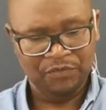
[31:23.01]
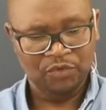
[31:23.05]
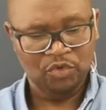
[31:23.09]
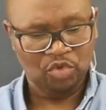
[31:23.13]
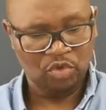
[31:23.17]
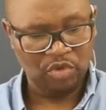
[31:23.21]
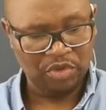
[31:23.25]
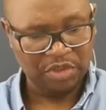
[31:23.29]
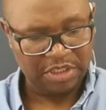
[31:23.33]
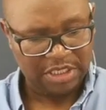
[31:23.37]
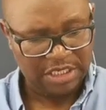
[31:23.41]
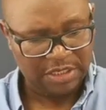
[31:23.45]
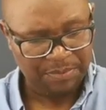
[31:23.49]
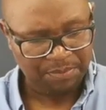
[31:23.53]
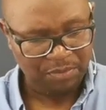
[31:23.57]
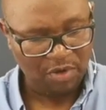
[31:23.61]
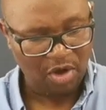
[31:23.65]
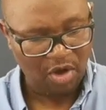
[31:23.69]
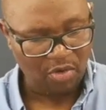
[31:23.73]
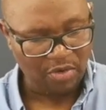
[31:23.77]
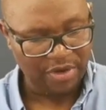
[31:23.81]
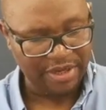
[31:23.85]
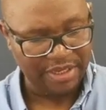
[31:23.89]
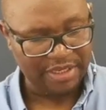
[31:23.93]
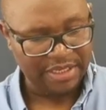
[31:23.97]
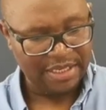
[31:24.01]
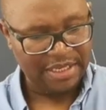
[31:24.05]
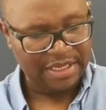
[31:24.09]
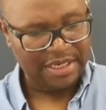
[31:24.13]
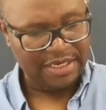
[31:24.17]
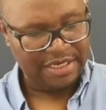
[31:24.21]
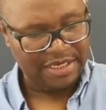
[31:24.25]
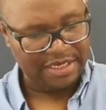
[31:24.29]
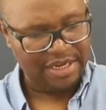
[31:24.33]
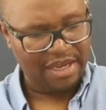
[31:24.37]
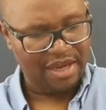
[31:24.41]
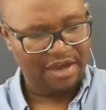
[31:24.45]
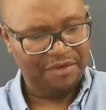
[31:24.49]
To keep going
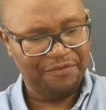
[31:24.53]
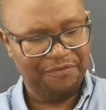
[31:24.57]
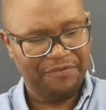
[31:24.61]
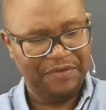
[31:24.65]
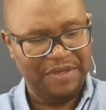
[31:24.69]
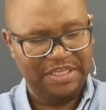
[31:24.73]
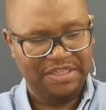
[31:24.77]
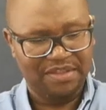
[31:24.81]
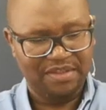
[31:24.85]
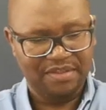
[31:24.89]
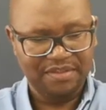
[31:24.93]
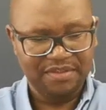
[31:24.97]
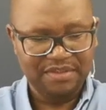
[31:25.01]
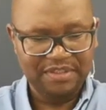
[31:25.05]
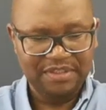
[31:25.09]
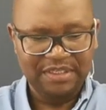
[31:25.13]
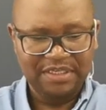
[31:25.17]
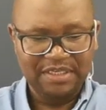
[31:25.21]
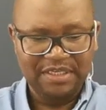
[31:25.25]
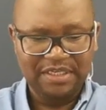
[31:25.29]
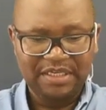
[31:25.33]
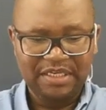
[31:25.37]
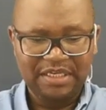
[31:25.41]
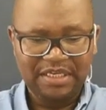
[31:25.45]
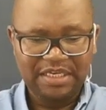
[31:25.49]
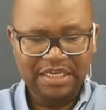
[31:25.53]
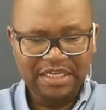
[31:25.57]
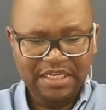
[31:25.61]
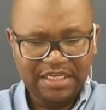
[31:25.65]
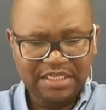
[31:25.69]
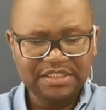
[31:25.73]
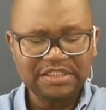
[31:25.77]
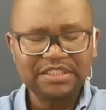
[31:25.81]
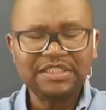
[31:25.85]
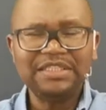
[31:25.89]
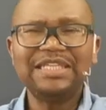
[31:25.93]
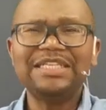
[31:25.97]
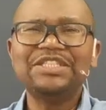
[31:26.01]
in our faith. It
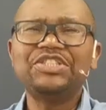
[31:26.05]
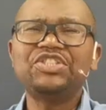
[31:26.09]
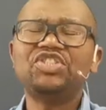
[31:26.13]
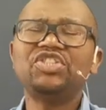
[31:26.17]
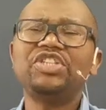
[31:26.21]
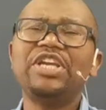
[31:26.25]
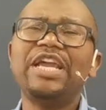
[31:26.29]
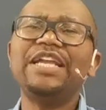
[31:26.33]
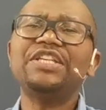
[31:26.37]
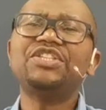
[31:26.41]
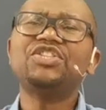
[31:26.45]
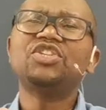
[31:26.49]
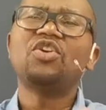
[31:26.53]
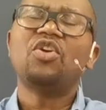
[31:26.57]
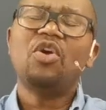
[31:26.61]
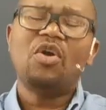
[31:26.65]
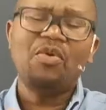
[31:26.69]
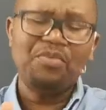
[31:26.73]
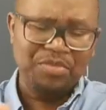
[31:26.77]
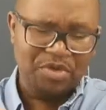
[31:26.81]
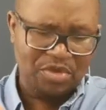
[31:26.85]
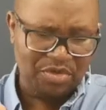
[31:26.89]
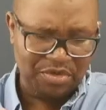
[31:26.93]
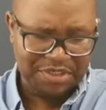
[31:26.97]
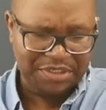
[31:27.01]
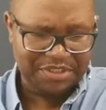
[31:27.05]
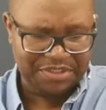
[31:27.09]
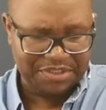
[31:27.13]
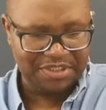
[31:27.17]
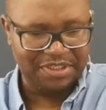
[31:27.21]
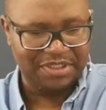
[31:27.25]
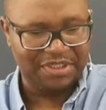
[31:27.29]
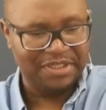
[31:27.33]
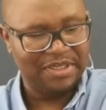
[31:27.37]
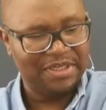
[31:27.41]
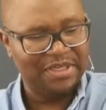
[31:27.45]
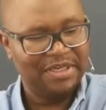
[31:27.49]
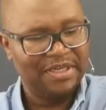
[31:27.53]
is in the church
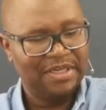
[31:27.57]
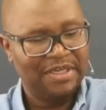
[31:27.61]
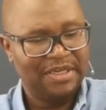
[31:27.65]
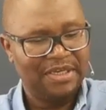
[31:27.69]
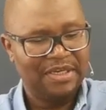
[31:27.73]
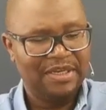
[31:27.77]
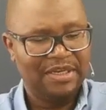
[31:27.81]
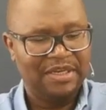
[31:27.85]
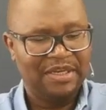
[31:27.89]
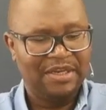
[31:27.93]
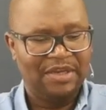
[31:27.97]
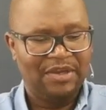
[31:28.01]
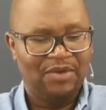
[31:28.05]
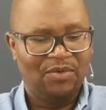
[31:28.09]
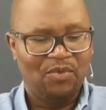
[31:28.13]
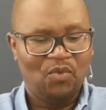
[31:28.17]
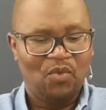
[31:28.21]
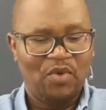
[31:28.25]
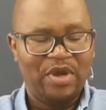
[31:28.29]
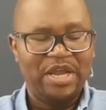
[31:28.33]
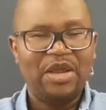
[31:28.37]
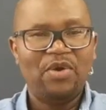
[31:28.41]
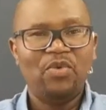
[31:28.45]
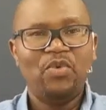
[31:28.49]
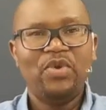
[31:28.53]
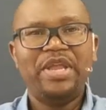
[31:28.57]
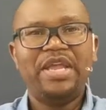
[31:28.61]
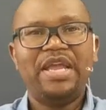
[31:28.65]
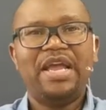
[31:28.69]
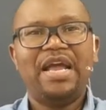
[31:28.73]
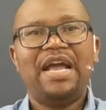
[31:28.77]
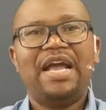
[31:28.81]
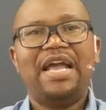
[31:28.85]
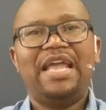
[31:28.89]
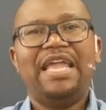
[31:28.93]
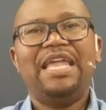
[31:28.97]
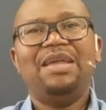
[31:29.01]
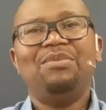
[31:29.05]
community where we
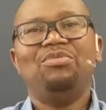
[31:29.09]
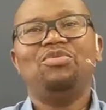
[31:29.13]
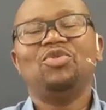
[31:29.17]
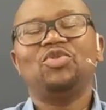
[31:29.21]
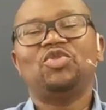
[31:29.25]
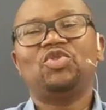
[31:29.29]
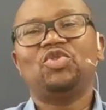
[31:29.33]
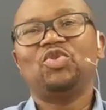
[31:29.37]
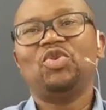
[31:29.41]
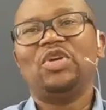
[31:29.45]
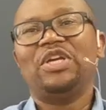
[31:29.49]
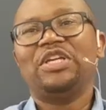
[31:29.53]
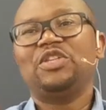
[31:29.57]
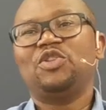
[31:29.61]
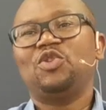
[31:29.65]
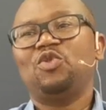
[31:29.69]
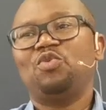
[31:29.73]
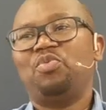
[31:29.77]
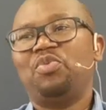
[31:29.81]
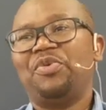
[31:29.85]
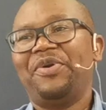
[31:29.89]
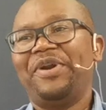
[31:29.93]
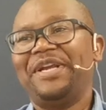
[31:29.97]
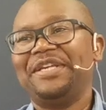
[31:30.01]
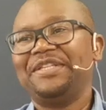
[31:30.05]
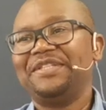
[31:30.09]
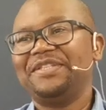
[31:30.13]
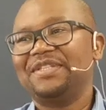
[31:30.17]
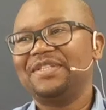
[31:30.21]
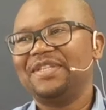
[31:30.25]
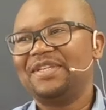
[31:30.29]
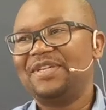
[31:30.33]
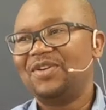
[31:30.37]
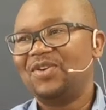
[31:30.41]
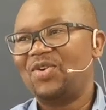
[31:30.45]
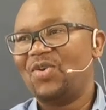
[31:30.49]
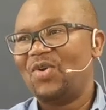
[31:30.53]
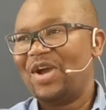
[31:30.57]
are able to express
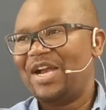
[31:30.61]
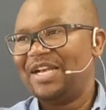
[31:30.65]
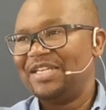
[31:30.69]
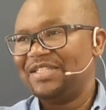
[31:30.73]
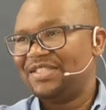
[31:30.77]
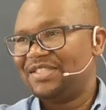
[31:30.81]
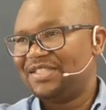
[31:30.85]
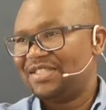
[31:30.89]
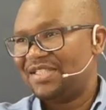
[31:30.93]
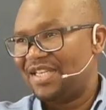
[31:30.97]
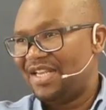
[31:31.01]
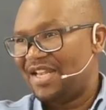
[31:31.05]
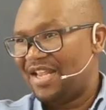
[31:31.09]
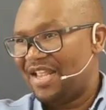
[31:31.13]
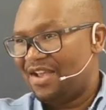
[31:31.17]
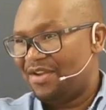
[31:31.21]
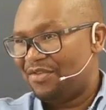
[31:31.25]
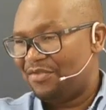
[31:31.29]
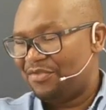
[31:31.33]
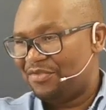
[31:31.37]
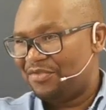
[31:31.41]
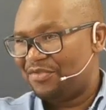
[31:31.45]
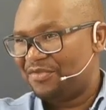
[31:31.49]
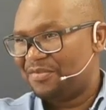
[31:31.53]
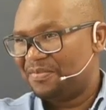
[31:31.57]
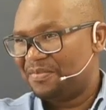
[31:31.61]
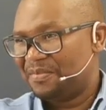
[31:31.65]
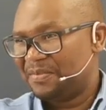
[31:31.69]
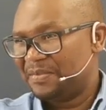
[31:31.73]
Christ's love.